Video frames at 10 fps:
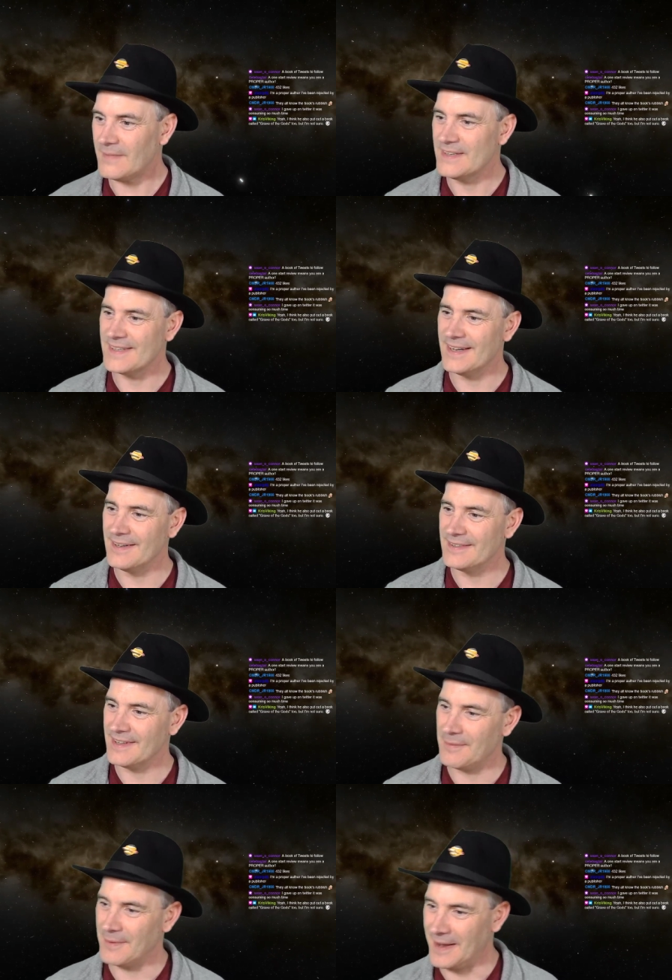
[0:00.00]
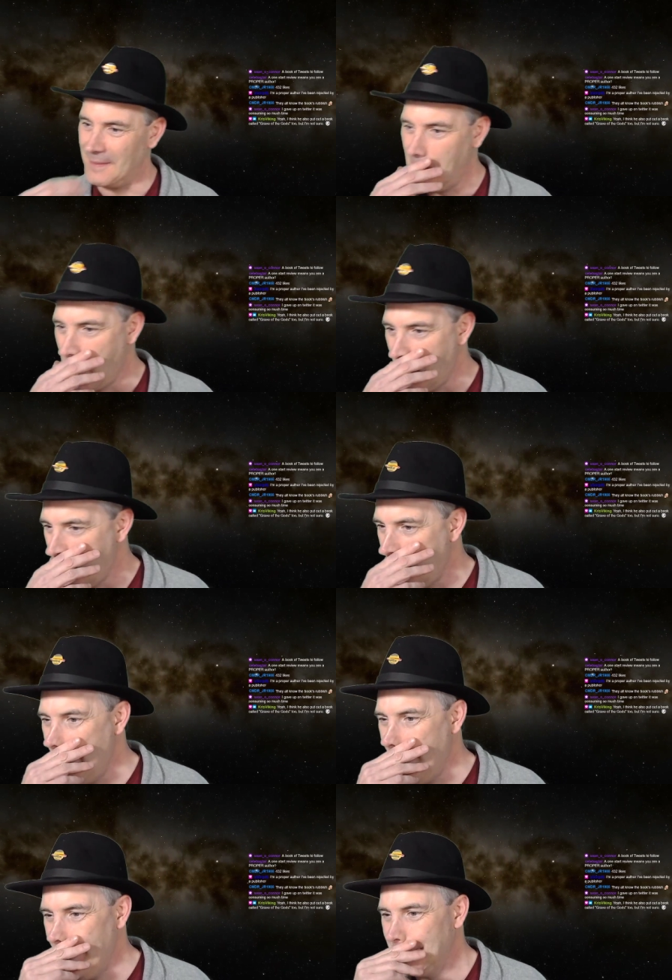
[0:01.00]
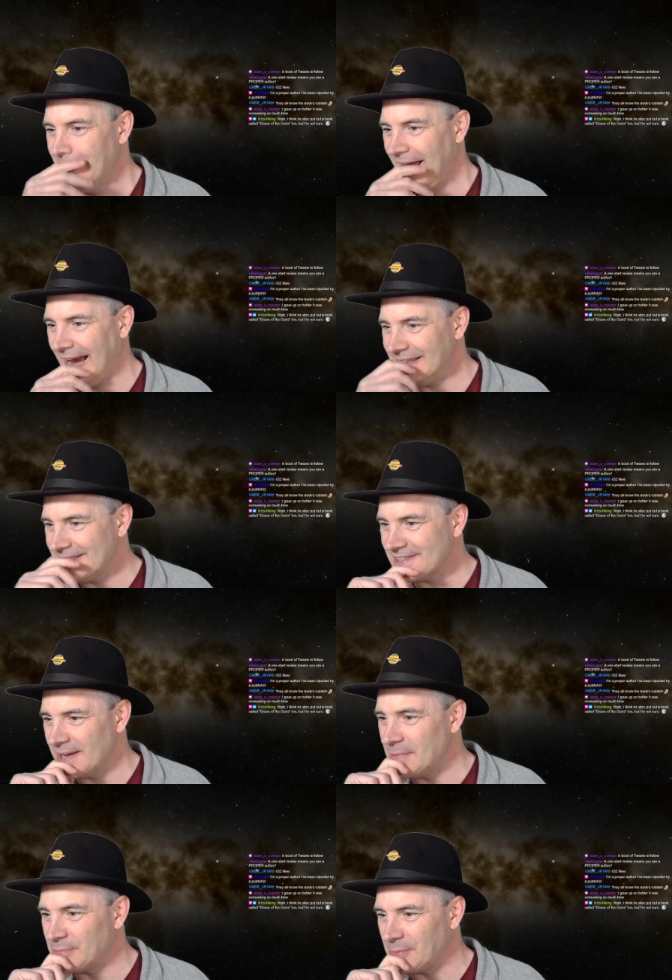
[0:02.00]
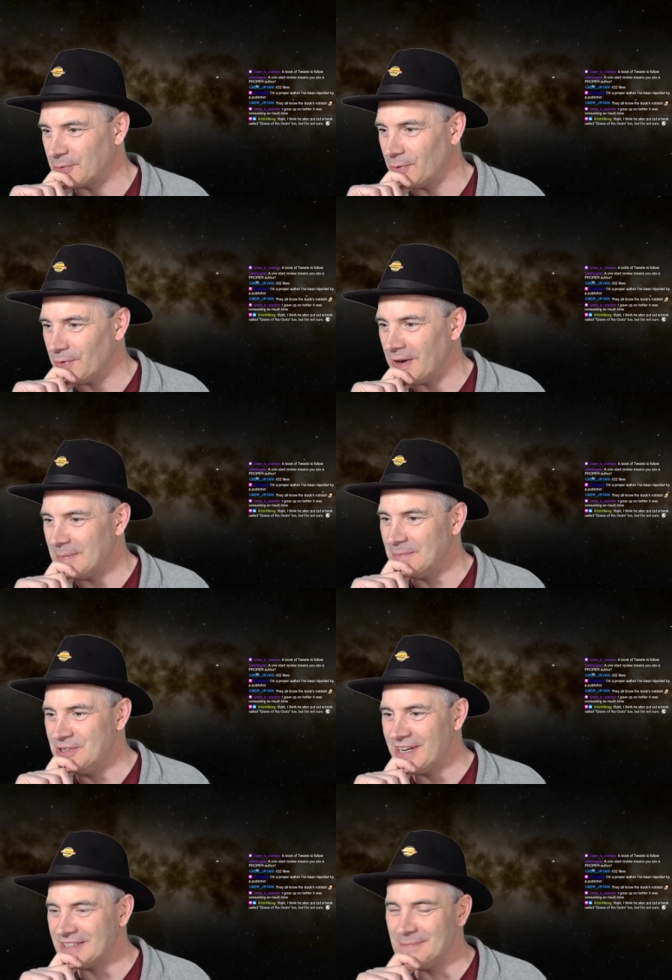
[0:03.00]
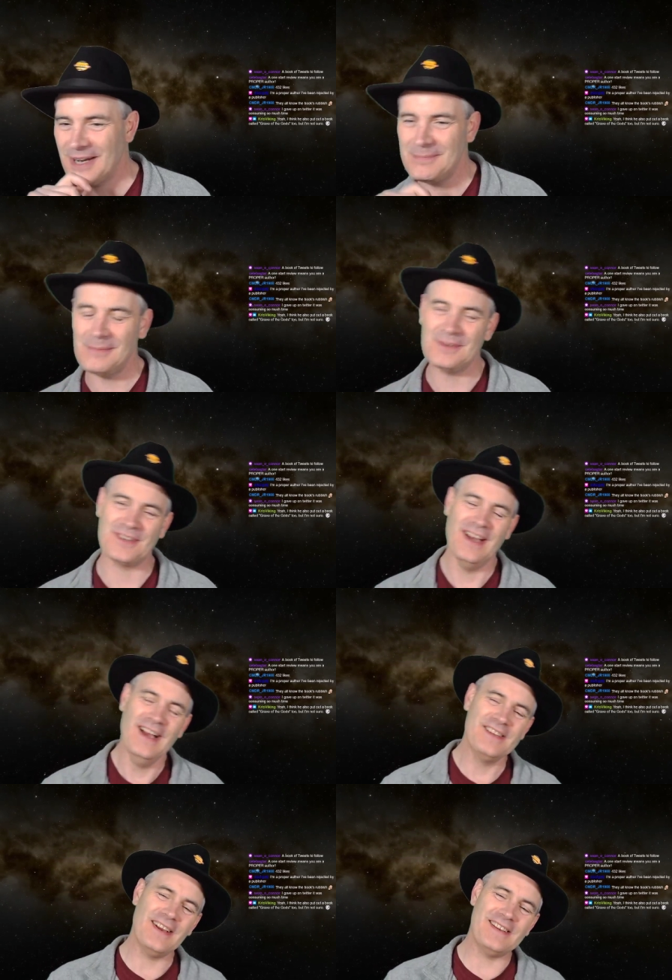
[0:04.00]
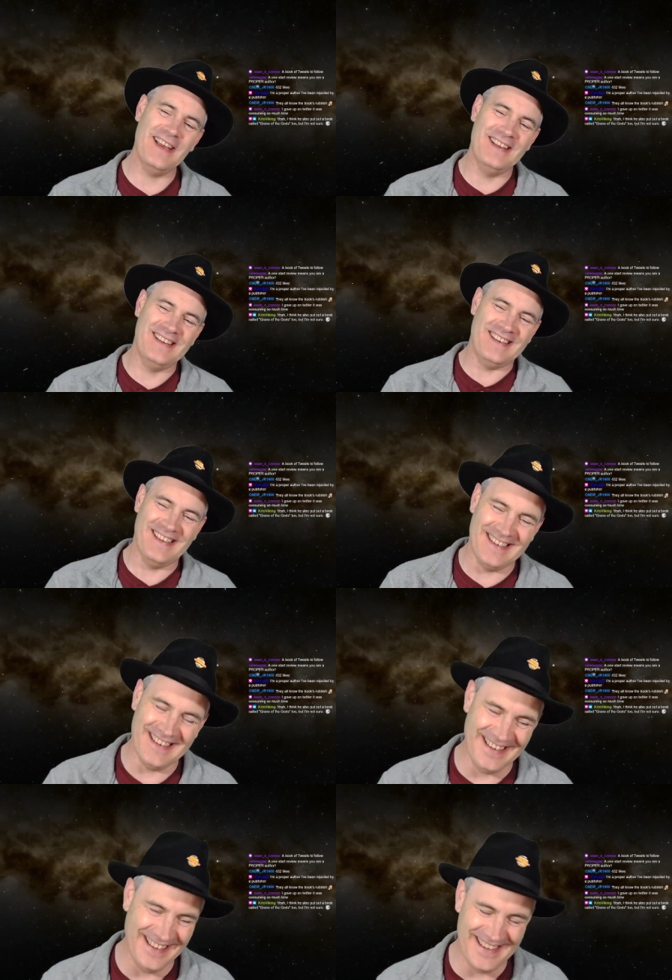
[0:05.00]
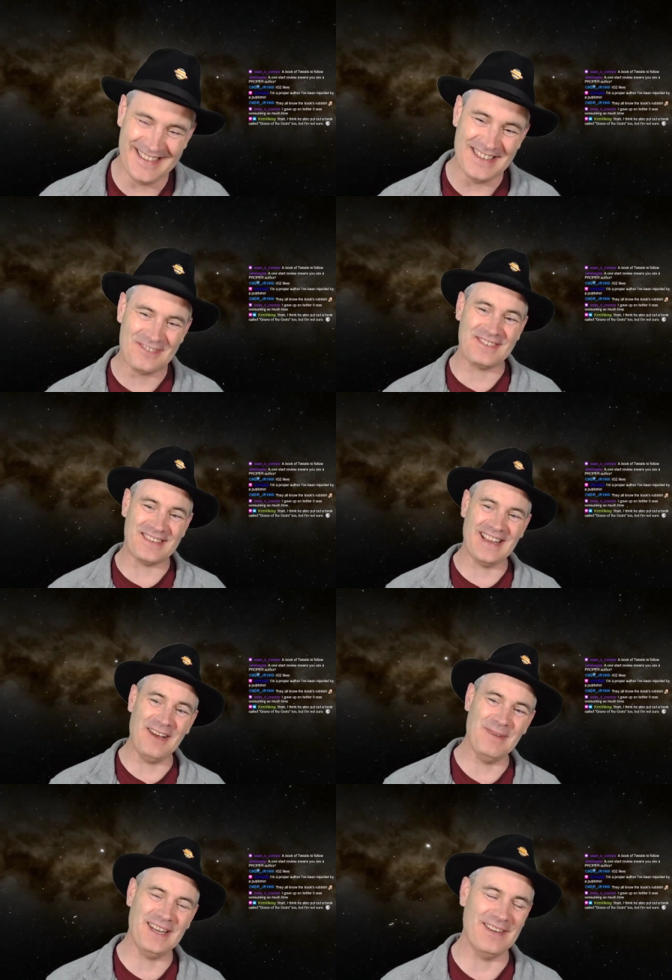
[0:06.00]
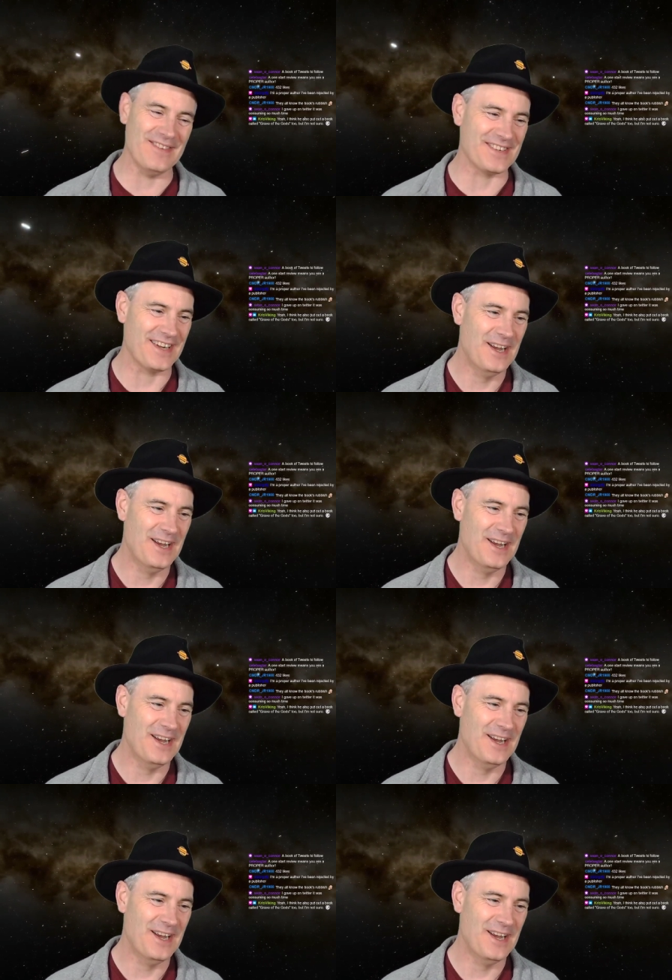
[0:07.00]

So there we go. Alan says, I'm a proper author, I've been rejected by a publisher. So it's interesting how many of us